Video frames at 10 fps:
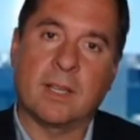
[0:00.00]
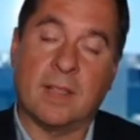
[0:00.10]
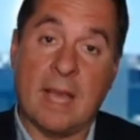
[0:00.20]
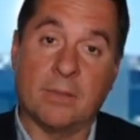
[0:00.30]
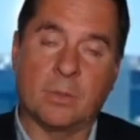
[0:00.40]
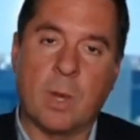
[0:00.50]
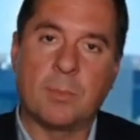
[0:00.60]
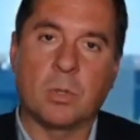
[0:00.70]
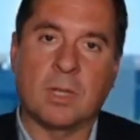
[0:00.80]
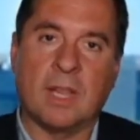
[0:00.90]
cloud, the
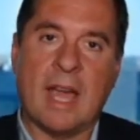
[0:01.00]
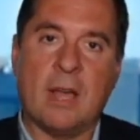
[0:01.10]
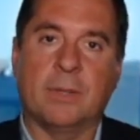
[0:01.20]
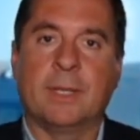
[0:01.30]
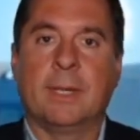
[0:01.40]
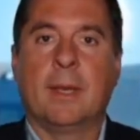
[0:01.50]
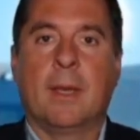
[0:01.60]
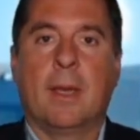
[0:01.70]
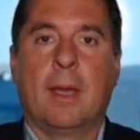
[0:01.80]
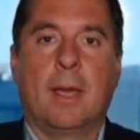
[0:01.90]
Rumble Cloud,
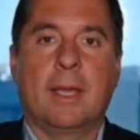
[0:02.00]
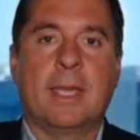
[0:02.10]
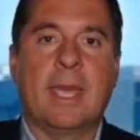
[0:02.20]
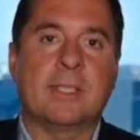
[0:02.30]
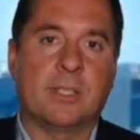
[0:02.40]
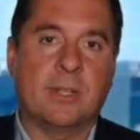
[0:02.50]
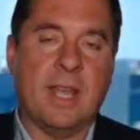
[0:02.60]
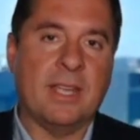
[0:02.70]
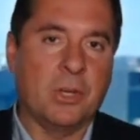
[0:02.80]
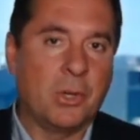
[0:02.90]

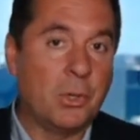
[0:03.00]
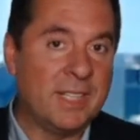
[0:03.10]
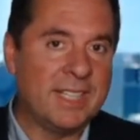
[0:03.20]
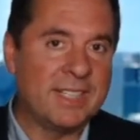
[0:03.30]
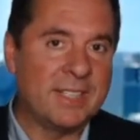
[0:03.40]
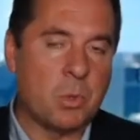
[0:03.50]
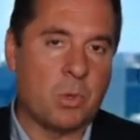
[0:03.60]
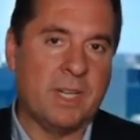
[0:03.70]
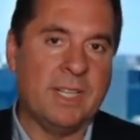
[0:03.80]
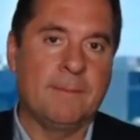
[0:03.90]
yesterday early in the
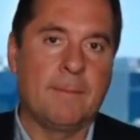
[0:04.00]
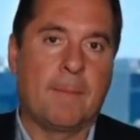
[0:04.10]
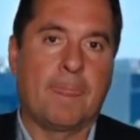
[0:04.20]
morning.